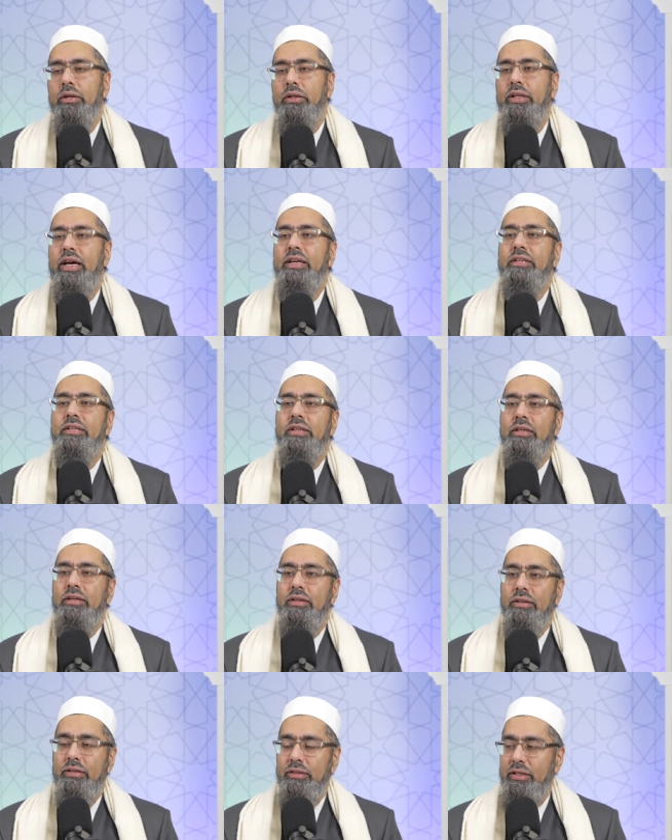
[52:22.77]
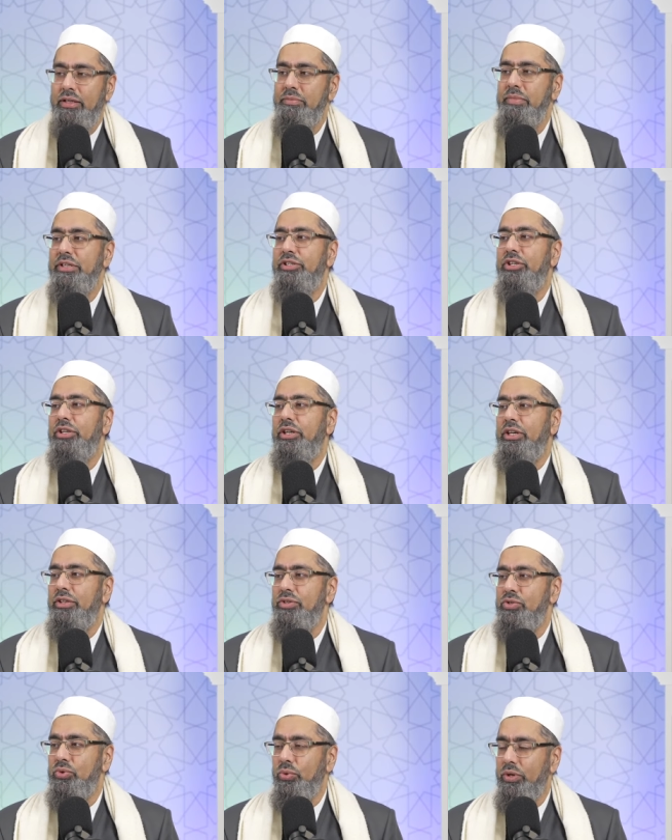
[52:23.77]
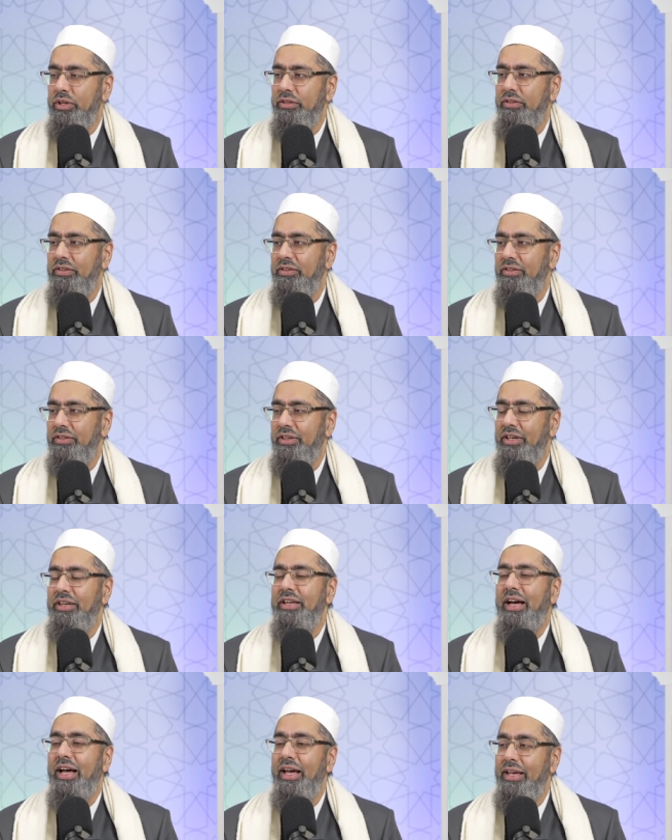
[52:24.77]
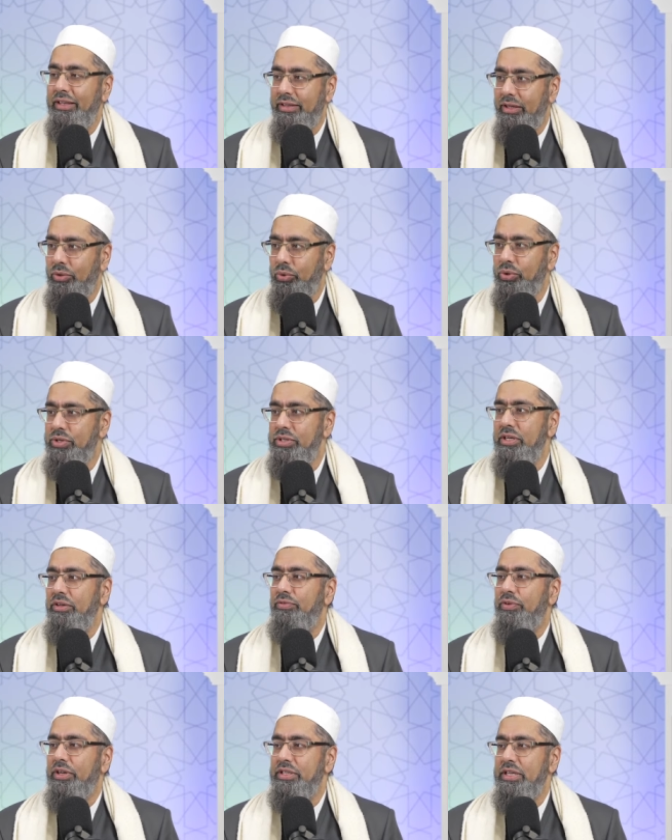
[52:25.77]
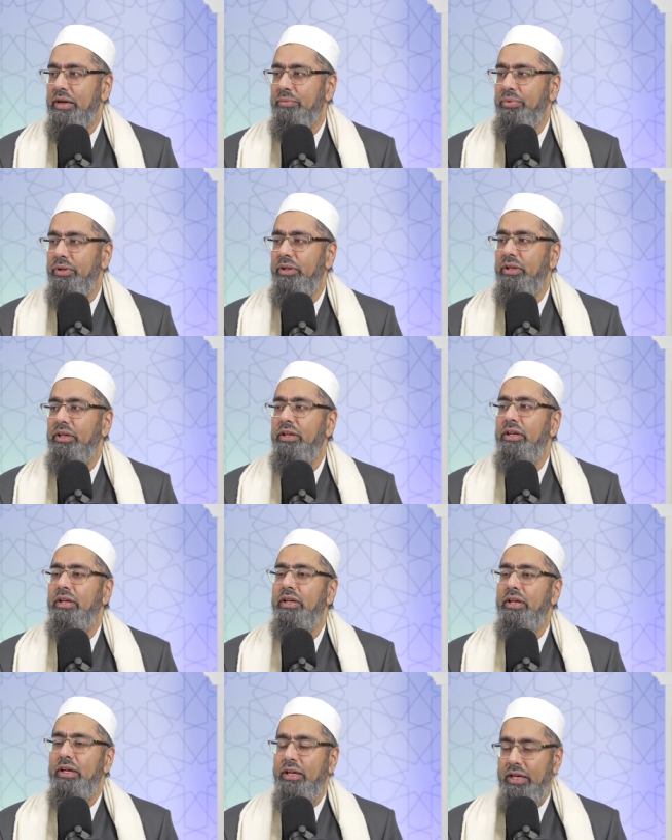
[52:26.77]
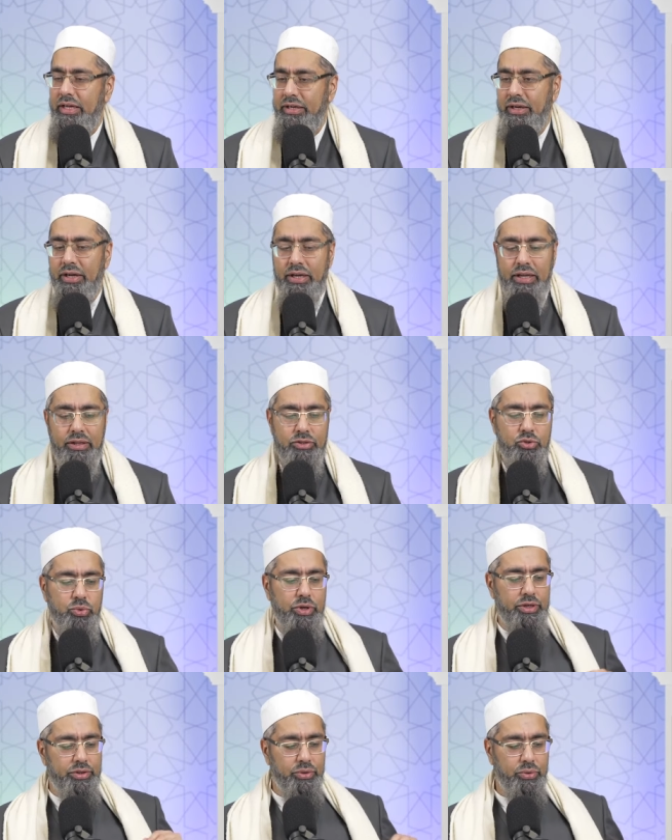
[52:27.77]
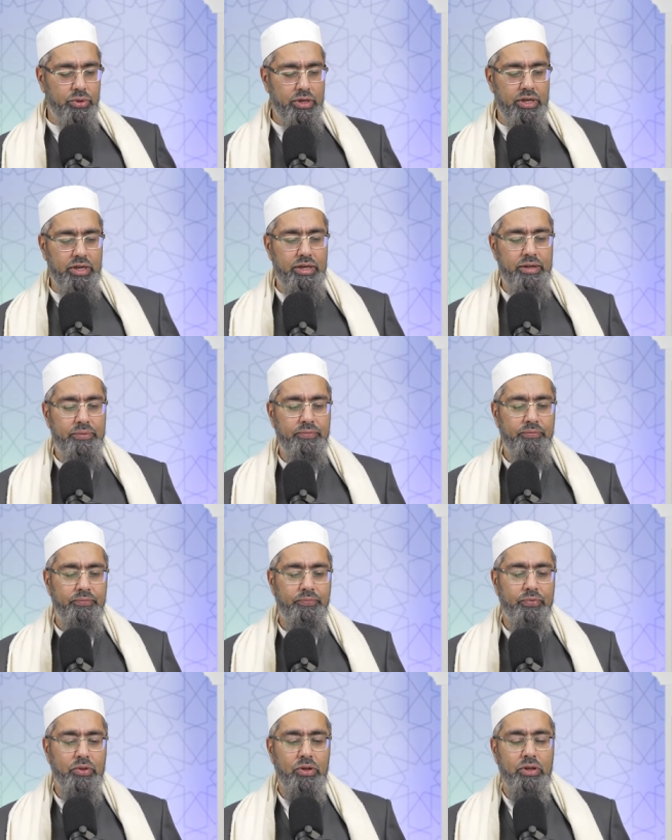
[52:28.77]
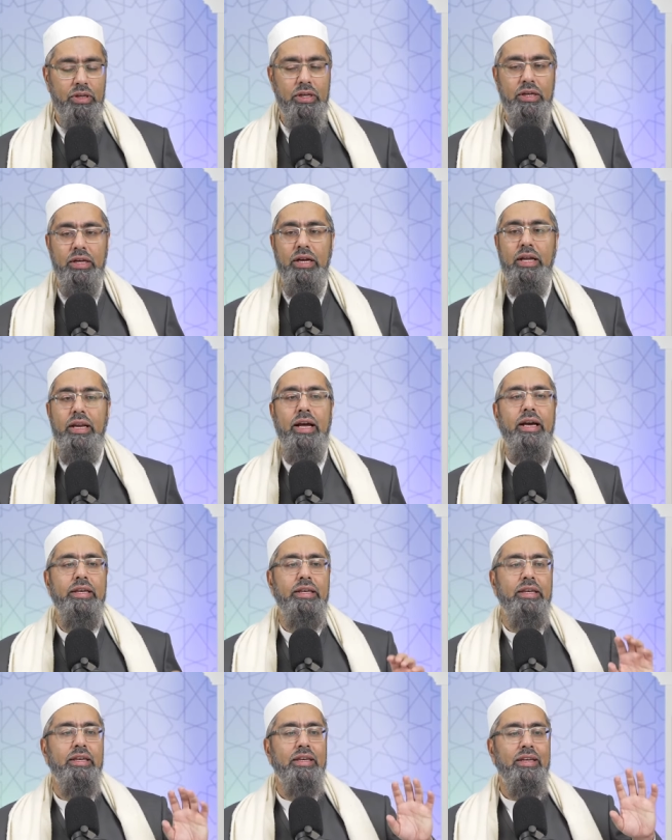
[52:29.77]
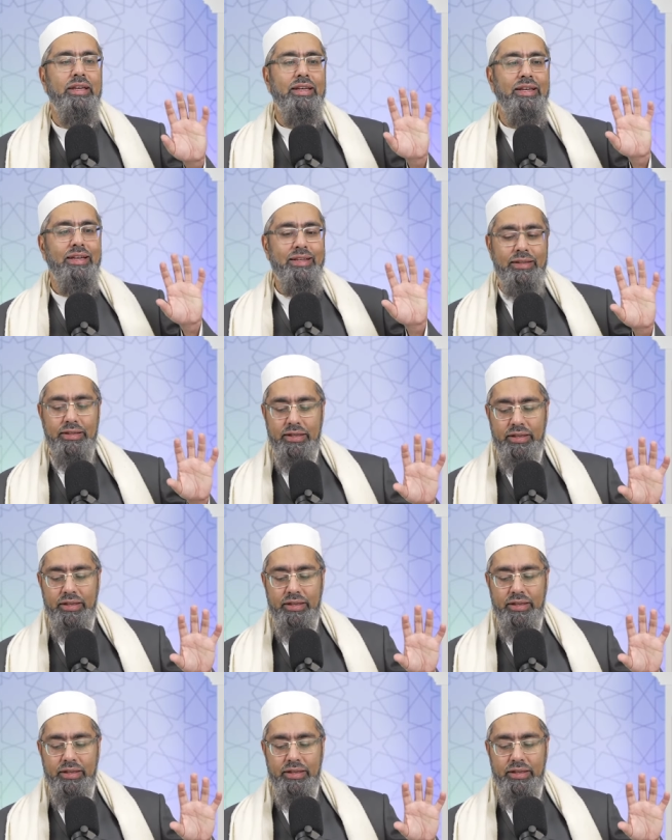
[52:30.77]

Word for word: That is mentioned in Surat, in Ayat al Kursi, for example. And uh, elsewhere in the Quran, Al Hayy, the